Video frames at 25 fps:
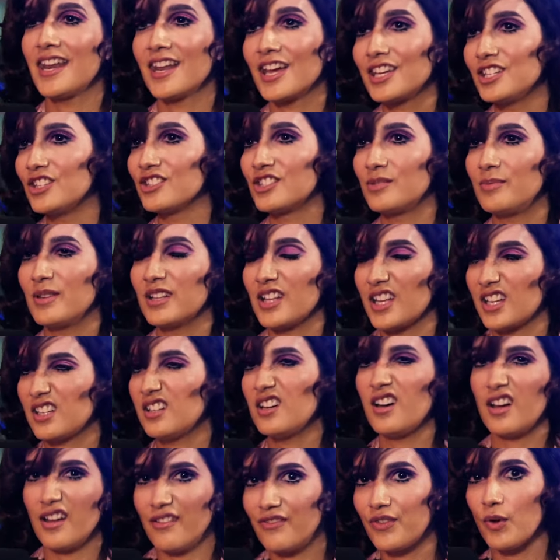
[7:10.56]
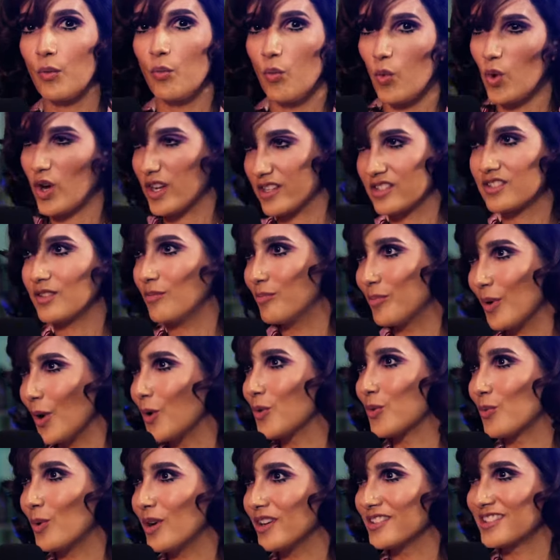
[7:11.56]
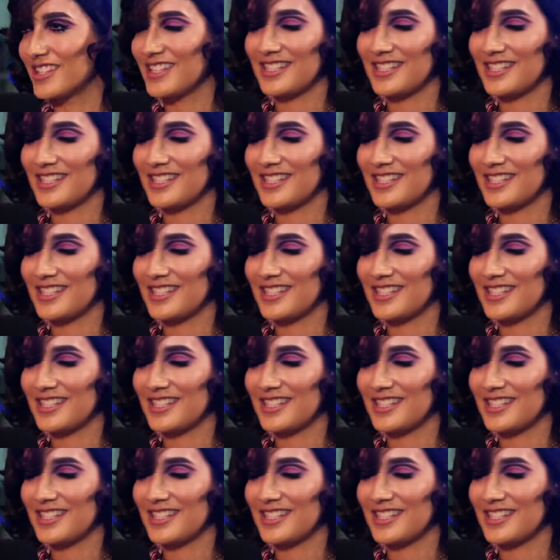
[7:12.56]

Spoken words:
And I used to be like, oh, I have the worst of both worlds.